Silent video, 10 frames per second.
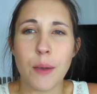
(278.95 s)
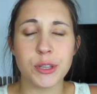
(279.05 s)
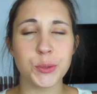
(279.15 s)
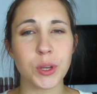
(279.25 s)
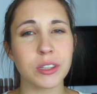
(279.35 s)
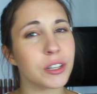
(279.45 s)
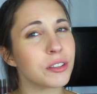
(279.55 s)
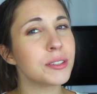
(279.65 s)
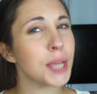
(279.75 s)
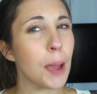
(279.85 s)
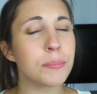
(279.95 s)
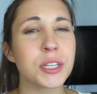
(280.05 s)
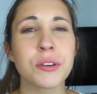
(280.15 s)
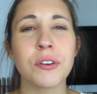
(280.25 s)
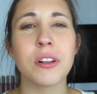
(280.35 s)
I was a little
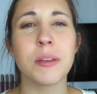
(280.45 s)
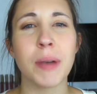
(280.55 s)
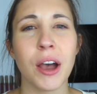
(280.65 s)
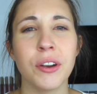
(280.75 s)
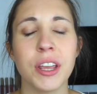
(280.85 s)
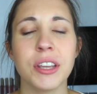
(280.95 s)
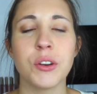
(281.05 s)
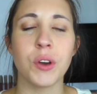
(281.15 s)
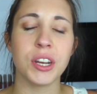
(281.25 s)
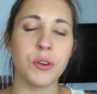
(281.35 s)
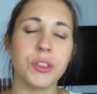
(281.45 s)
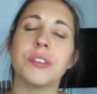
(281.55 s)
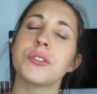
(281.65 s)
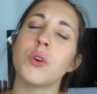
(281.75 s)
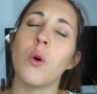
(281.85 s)
skeptical about it. You know, I know
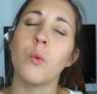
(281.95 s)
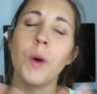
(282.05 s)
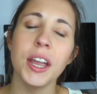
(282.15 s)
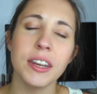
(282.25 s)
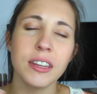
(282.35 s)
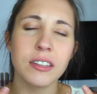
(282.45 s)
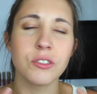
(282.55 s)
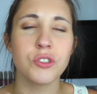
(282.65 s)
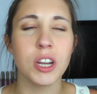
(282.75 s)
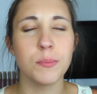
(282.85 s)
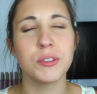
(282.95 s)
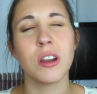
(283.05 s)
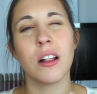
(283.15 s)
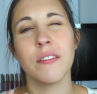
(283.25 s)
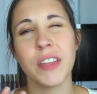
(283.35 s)
there's the whole whitening strips
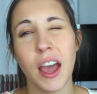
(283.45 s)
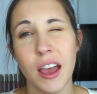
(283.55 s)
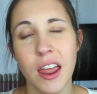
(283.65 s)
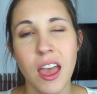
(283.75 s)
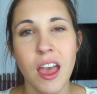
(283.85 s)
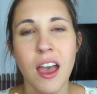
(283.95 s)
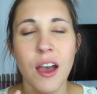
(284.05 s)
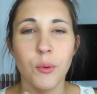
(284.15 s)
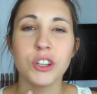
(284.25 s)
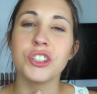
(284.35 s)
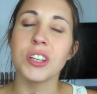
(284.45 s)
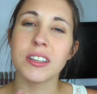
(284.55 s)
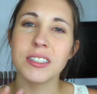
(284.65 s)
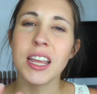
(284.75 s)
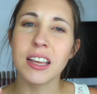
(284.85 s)
and all of that, which
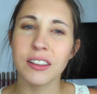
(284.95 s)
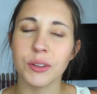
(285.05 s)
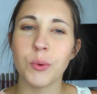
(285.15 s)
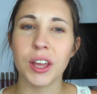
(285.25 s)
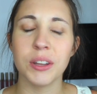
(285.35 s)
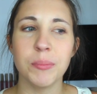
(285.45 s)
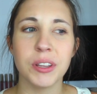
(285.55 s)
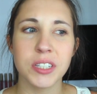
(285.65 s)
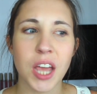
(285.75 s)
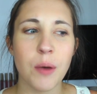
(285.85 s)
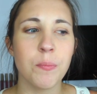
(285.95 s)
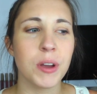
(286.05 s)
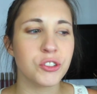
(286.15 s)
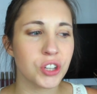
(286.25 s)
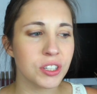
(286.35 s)
does take a little while to build up,
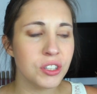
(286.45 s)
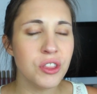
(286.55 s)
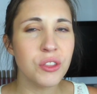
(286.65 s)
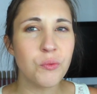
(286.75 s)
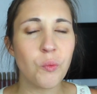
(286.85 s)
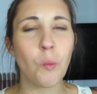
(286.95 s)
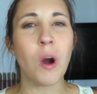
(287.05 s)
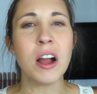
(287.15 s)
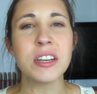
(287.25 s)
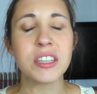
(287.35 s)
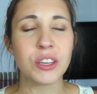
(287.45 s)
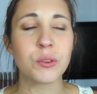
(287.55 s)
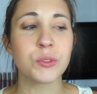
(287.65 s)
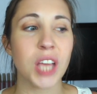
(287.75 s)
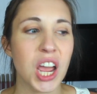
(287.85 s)
but just in the one
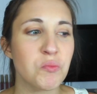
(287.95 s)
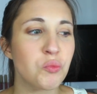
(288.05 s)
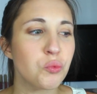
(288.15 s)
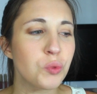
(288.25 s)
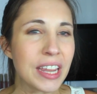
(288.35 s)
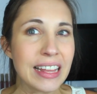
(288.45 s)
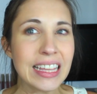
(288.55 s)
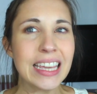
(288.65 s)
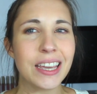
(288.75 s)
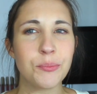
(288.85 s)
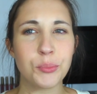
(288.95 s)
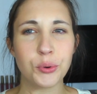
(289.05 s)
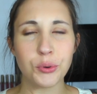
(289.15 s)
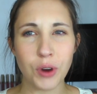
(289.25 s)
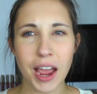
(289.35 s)
use, I'm really
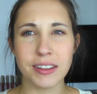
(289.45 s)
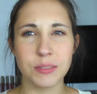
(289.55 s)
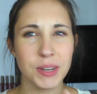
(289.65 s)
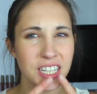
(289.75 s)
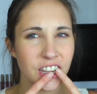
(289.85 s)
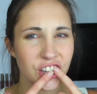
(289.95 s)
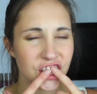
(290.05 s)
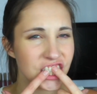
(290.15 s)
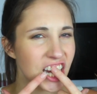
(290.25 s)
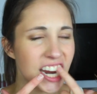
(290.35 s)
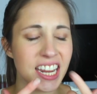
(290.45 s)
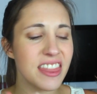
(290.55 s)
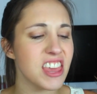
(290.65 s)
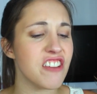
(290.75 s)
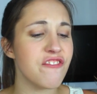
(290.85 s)
impressed. My teeth are
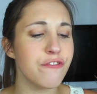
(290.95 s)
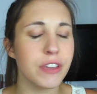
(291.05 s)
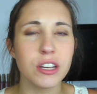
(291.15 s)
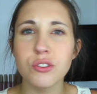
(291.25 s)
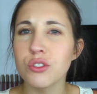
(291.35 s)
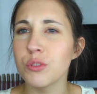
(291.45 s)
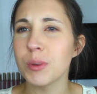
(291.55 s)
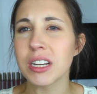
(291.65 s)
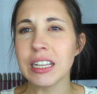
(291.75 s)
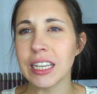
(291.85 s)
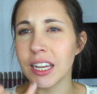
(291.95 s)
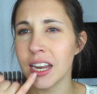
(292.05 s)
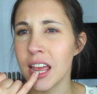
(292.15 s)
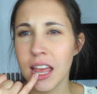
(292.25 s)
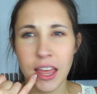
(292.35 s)
shiny. They feel super
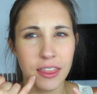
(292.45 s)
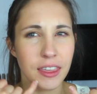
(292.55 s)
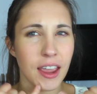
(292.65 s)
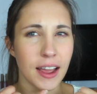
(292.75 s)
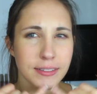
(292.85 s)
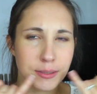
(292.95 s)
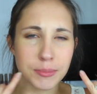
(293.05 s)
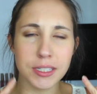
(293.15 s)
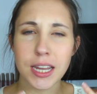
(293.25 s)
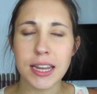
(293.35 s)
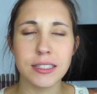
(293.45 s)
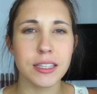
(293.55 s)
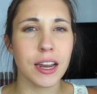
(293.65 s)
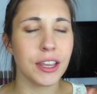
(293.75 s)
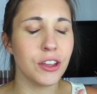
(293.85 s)
clean. They had some stains
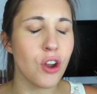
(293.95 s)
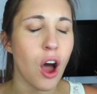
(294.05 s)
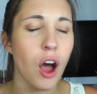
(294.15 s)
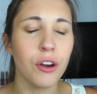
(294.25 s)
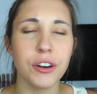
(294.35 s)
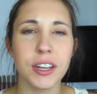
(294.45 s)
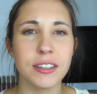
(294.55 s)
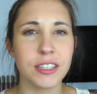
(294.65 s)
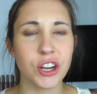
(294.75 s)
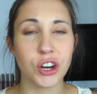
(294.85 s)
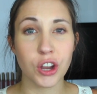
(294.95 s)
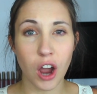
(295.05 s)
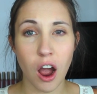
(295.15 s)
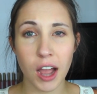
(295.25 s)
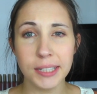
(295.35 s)
that I can already see are
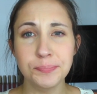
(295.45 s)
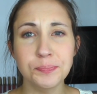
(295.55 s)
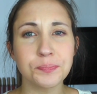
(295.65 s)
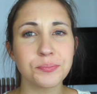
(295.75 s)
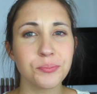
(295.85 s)
gone.